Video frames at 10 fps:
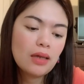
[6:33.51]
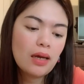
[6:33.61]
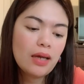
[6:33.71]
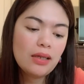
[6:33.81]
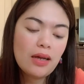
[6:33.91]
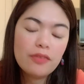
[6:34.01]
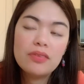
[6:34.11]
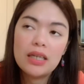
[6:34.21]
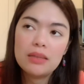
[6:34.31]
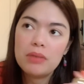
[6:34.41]
I love
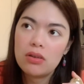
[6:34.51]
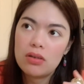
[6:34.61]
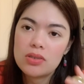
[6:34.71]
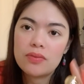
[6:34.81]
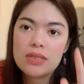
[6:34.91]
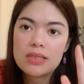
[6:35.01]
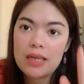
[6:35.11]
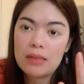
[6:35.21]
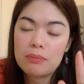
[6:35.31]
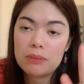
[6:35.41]
not because of the
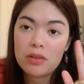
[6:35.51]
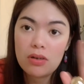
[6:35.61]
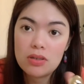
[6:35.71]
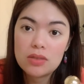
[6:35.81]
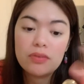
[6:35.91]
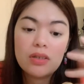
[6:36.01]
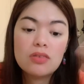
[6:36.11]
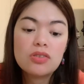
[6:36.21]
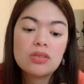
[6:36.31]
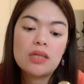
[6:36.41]
scent but because of the
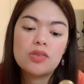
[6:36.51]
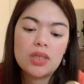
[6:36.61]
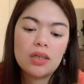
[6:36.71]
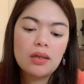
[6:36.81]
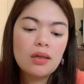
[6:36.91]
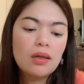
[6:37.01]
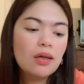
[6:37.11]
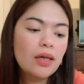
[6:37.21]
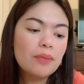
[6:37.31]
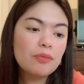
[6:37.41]
nostalgic
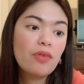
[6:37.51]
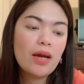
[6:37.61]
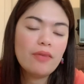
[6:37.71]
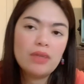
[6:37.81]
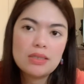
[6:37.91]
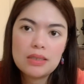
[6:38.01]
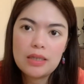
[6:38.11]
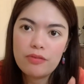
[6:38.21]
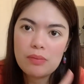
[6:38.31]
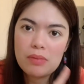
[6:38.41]
um, vibe that's
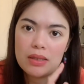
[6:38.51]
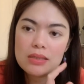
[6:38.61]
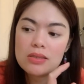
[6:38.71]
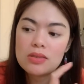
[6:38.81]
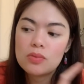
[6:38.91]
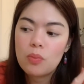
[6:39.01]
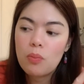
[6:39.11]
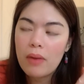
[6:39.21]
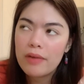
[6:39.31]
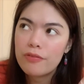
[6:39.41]
giving me. This is
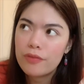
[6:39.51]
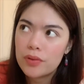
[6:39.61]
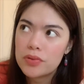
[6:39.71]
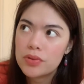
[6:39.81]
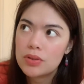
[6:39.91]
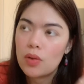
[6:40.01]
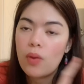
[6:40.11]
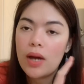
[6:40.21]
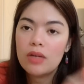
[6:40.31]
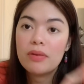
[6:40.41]
my first or
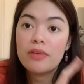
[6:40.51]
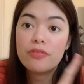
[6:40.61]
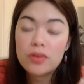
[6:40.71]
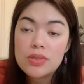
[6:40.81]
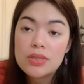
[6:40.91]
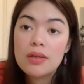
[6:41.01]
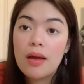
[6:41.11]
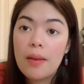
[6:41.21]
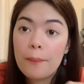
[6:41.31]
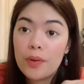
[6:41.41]
one of my first
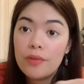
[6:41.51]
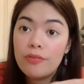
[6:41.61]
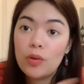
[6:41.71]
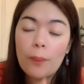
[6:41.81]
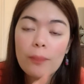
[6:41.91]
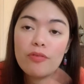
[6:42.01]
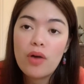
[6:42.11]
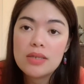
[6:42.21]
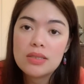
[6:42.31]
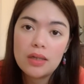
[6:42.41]
perfume before
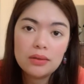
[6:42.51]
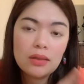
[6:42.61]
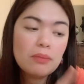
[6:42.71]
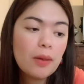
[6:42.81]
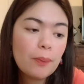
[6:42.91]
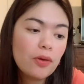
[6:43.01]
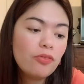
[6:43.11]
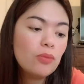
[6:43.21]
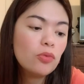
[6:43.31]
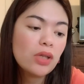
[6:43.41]
I started my
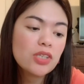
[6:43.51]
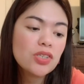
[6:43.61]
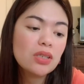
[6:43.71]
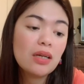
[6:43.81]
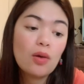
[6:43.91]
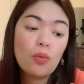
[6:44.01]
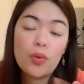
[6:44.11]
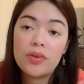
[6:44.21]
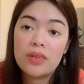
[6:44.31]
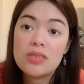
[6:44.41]
perfume collection and I
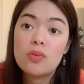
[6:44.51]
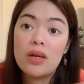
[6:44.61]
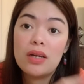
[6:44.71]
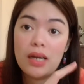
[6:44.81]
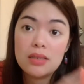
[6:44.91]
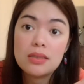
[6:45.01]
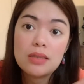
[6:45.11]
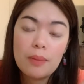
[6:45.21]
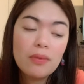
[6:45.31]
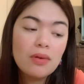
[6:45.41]
wore this one
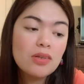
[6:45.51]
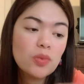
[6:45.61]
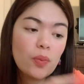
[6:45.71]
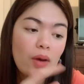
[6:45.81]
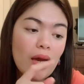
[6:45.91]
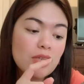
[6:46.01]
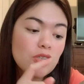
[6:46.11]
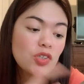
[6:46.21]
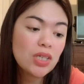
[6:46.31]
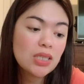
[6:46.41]
non-stop so I
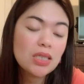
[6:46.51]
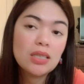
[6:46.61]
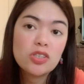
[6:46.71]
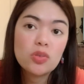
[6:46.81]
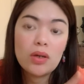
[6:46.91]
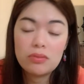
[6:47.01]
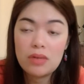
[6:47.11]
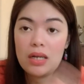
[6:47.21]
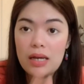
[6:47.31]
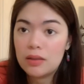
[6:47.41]
associated this one a
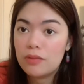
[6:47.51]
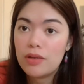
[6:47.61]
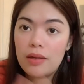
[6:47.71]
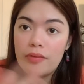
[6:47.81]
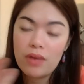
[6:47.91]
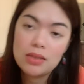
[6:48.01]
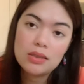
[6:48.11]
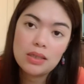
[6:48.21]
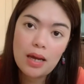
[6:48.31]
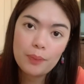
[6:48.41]
lot of events
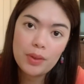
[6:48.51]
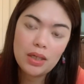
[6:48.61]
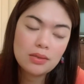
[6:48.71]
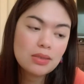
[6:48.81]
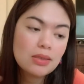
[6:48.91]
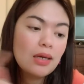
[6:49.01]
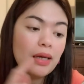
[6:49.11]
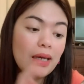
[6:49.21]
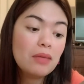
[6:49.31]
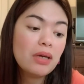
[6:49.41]
and happenings
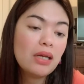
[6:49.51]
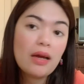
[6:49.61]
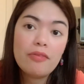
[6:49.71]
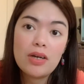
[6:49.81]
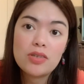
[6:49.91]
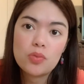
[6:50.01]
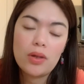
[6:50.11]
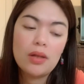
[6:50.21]
in my life as well.